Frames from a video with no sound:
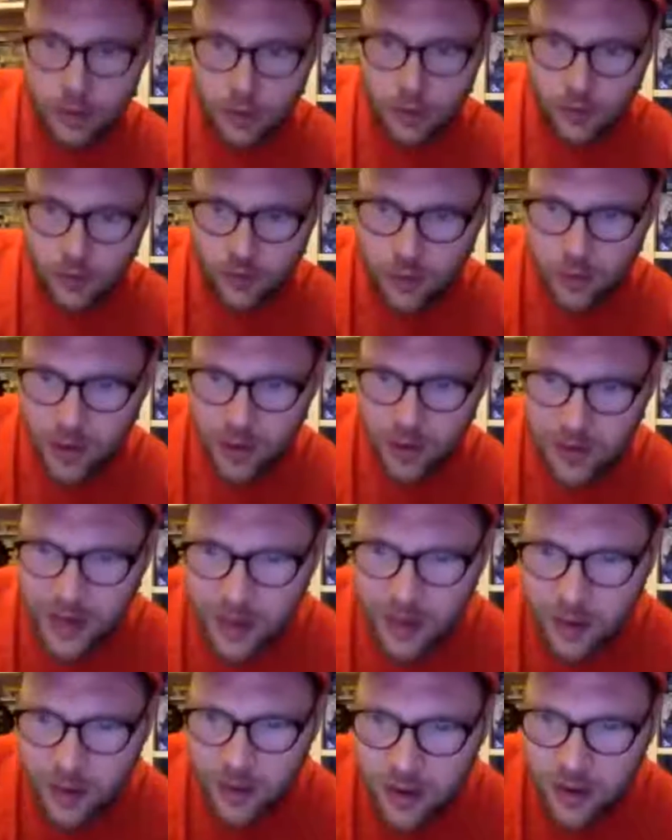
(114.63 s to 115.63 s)
It's a wonder
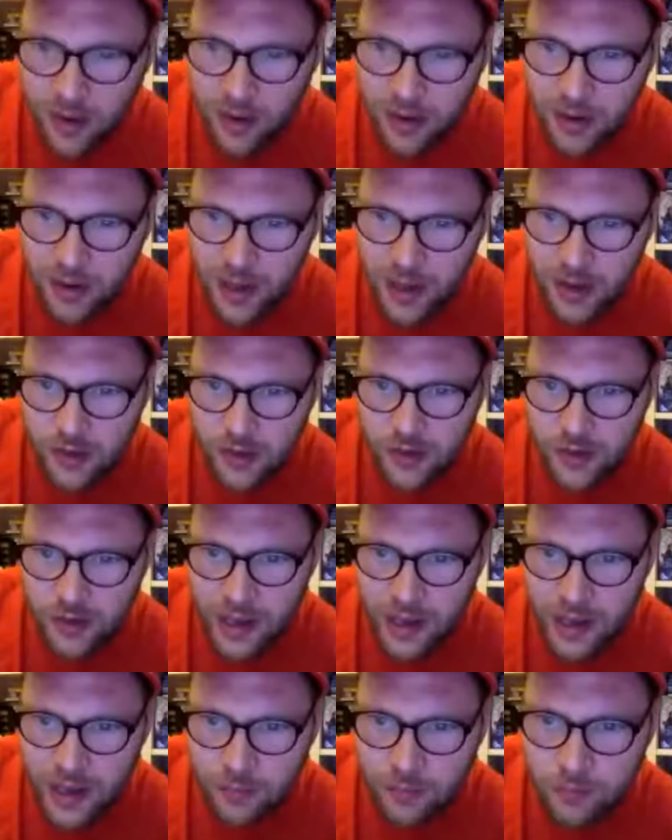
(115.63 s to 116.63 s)
how I can't hear you,
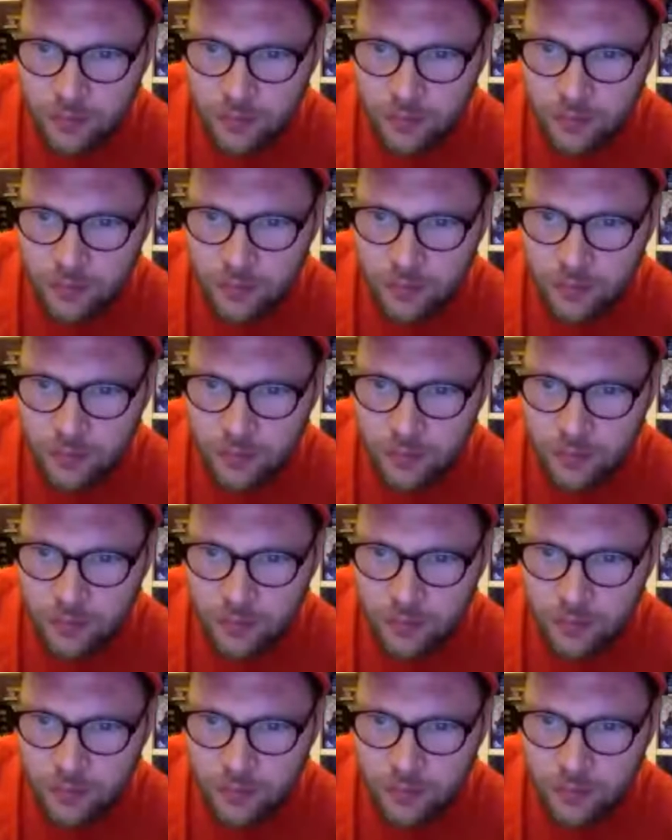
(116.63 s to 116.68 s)
Sam.